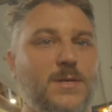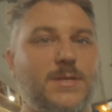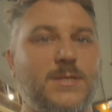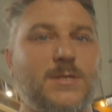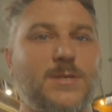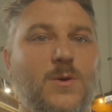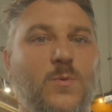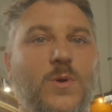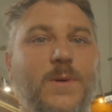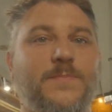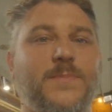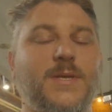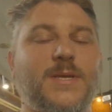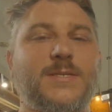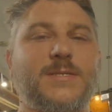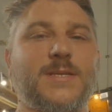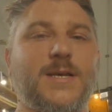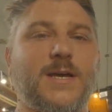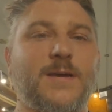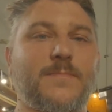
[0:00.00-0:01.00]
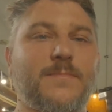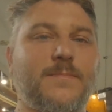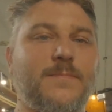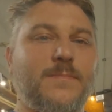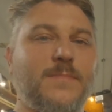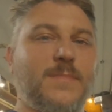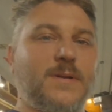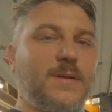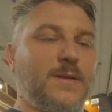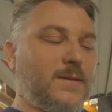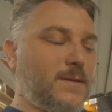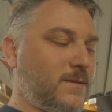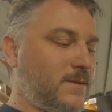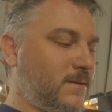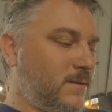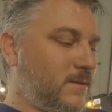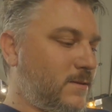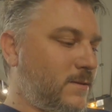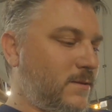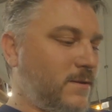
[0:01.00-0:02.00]
So I whipped this up.
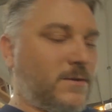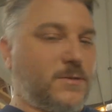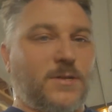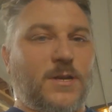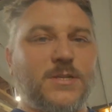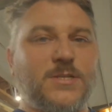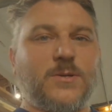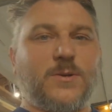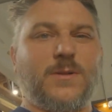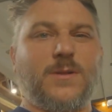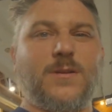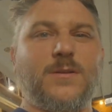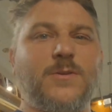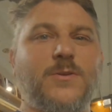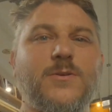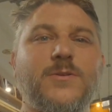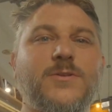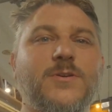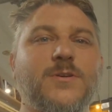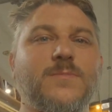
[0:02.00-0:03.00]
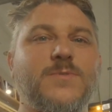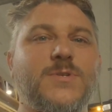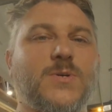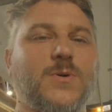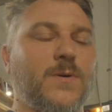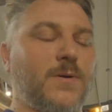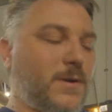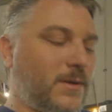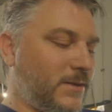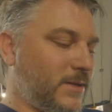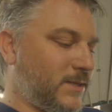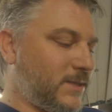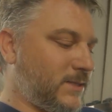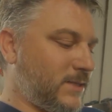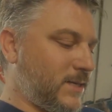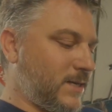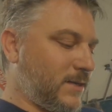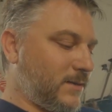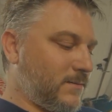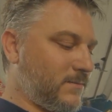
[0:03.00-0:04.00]
There's also a little YouTube short on this
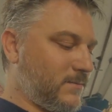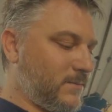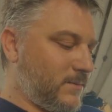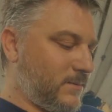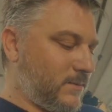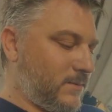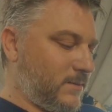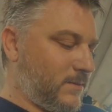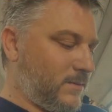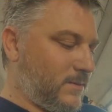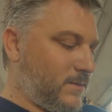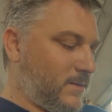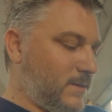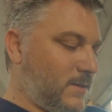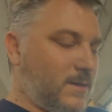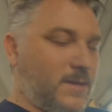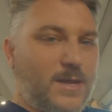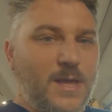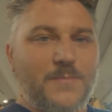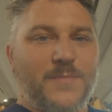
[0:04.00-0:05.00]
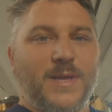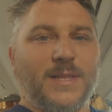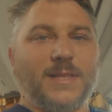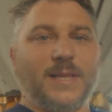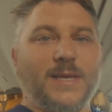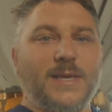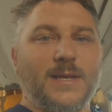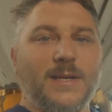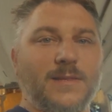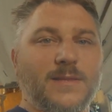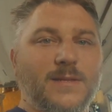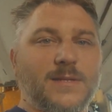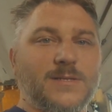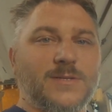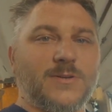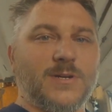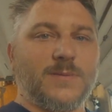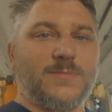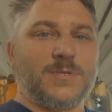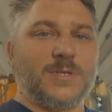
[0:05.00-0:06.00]
thing. I may link it in the
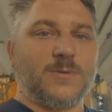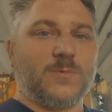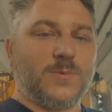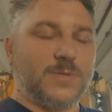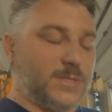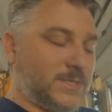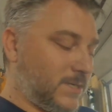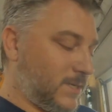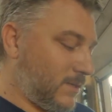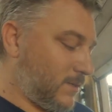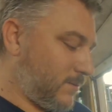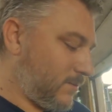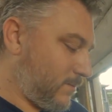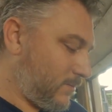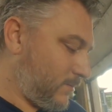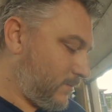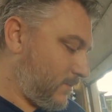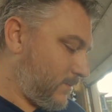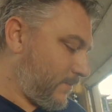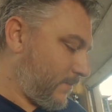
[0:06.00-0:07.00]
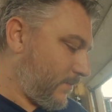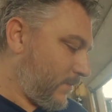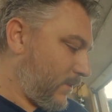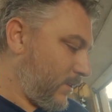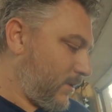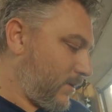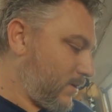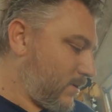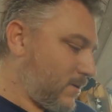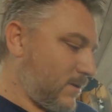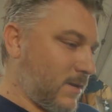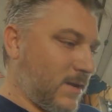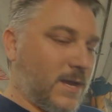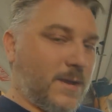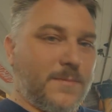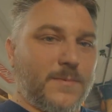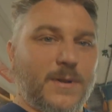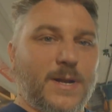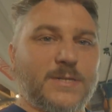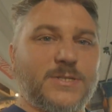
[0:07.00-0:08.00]
description, we'll see.
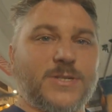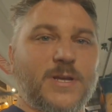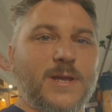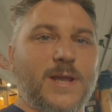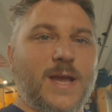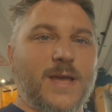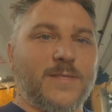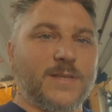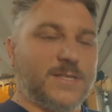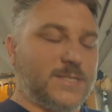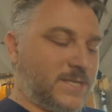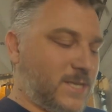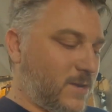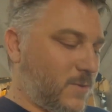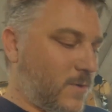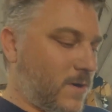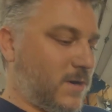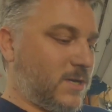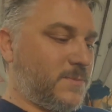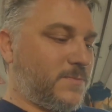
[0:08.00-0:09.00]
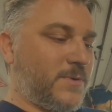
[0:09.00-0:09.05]
But I'll show you how this thing works.